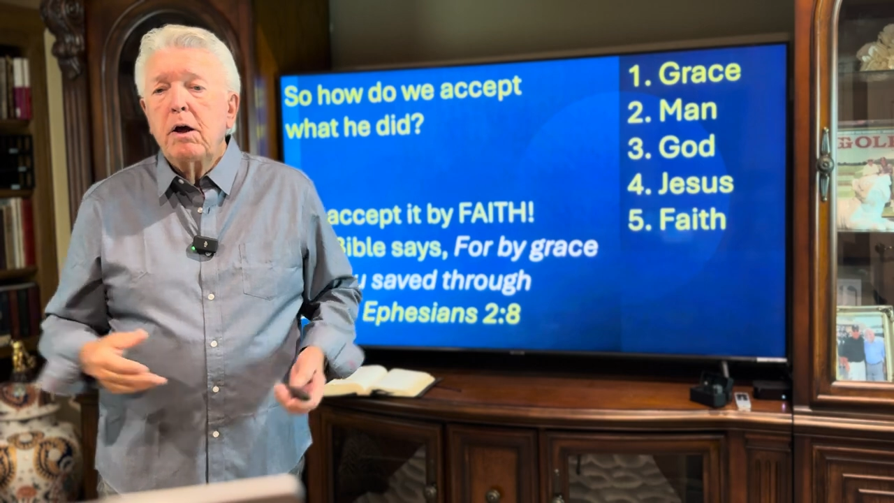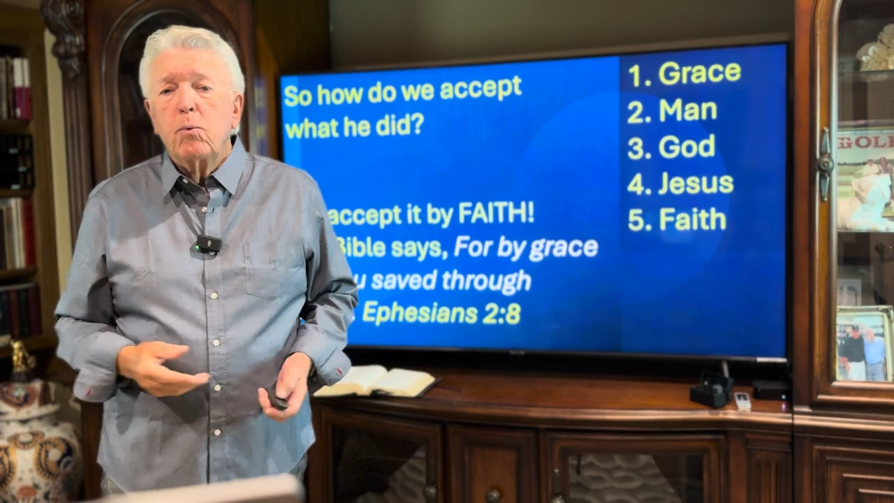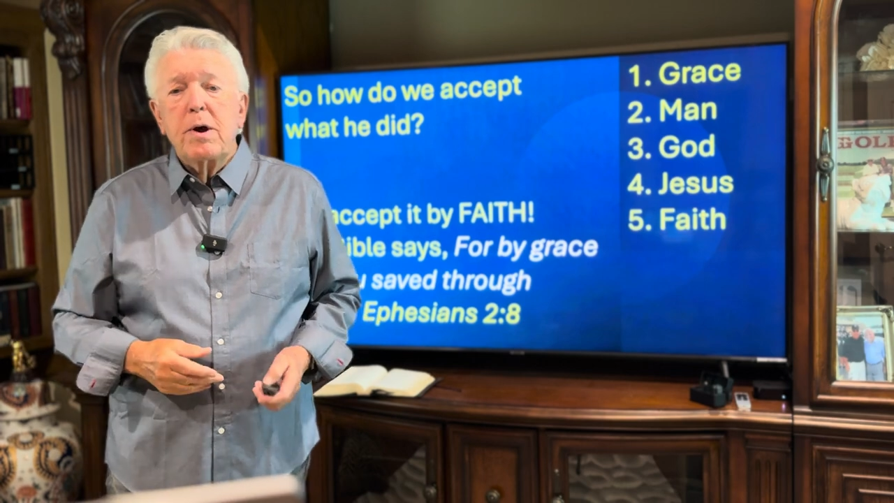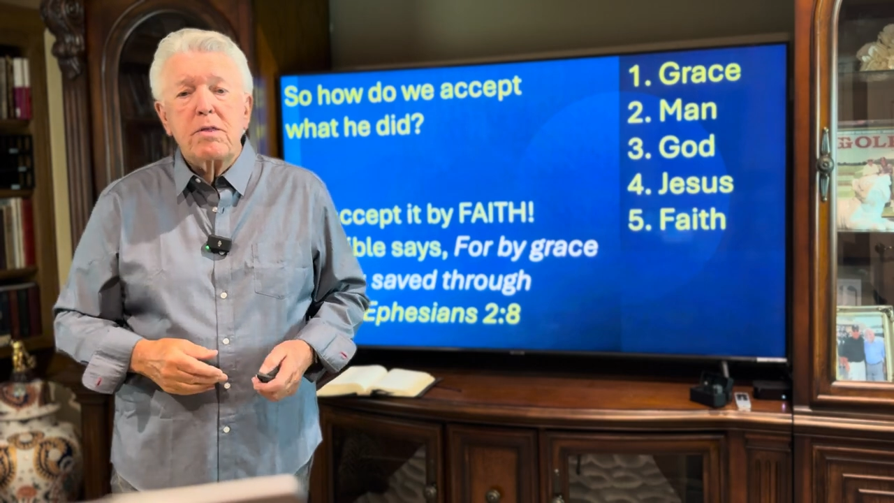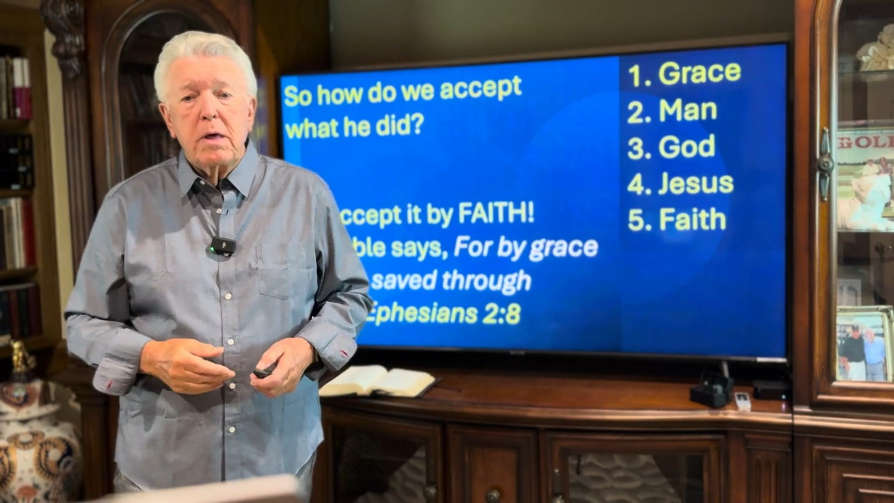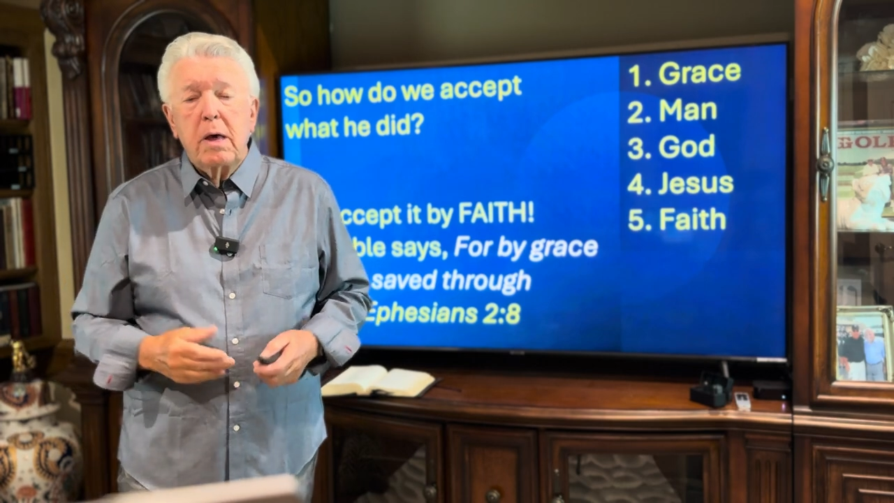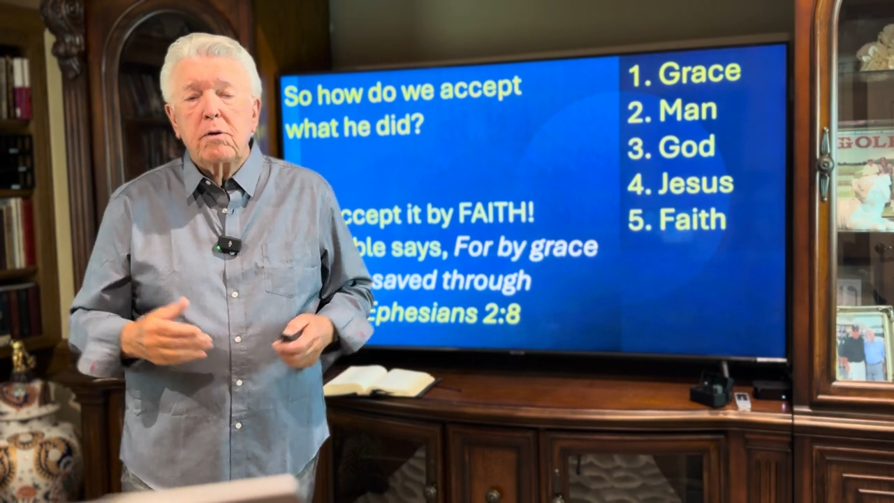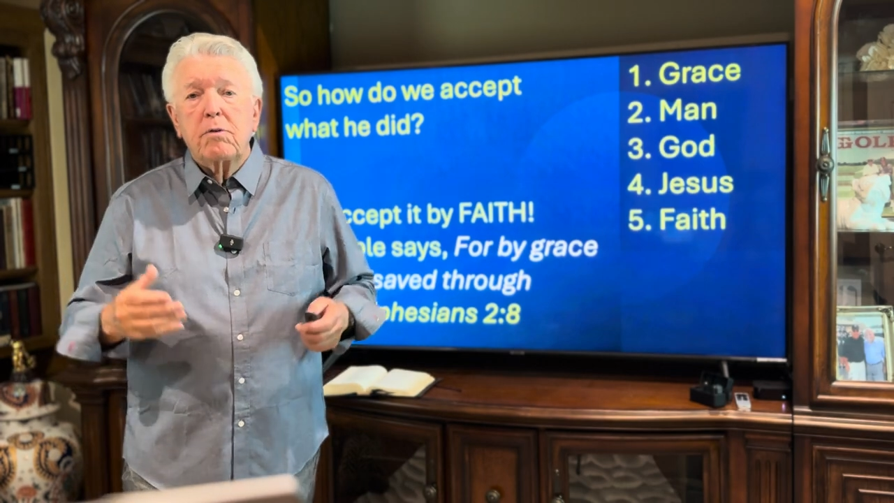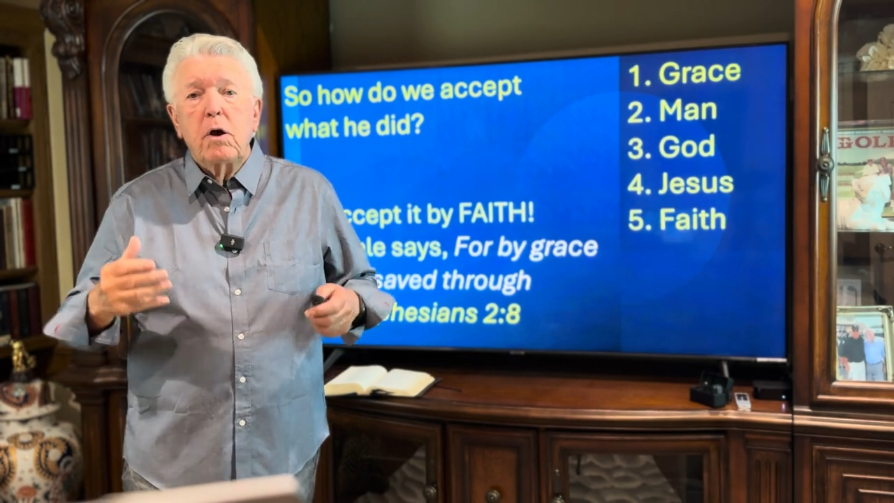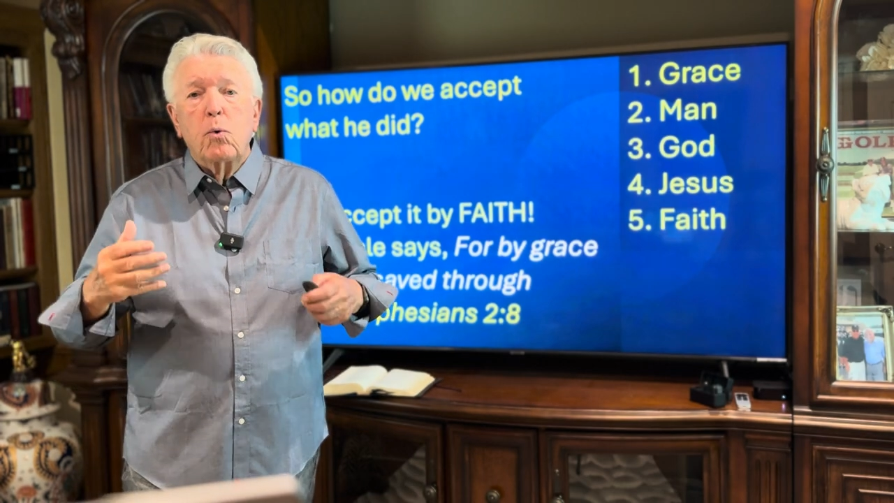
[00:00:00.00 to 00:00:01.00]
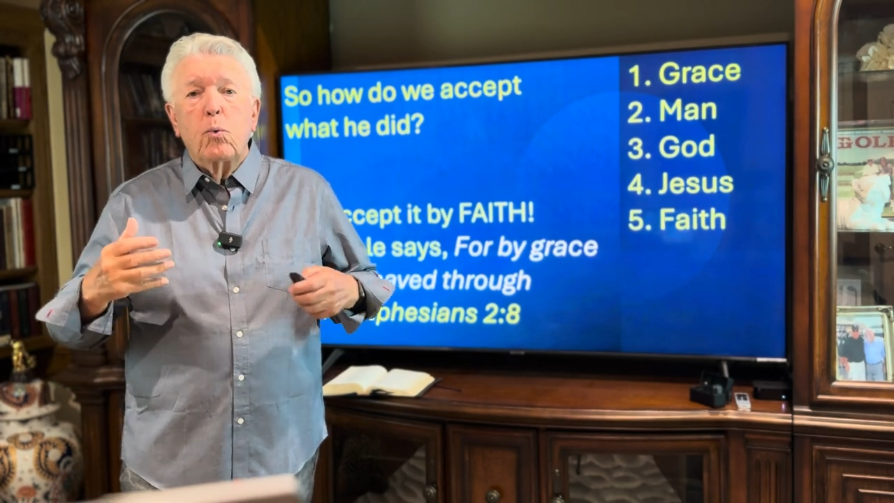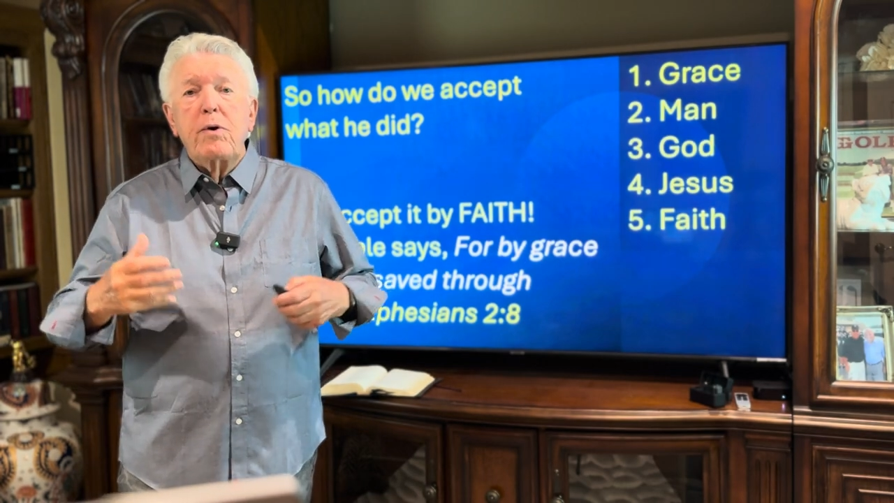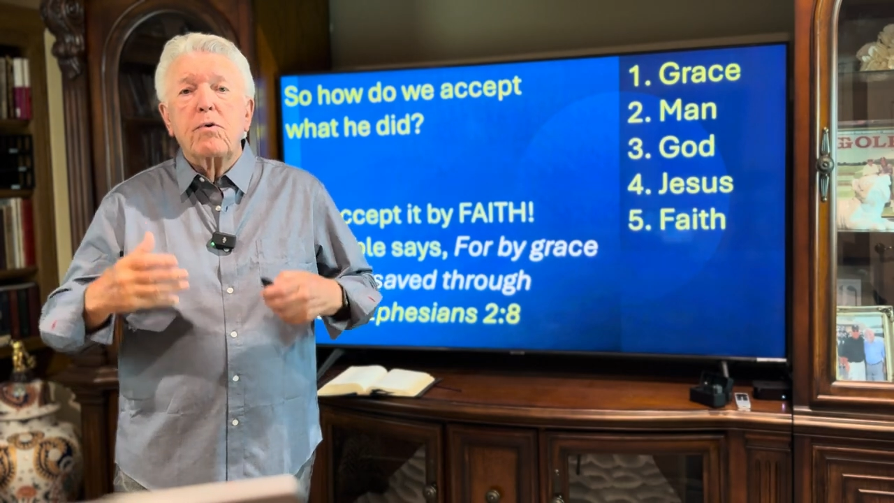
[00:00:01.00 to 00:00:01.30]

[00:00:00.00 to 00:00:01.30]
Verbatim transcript: which is we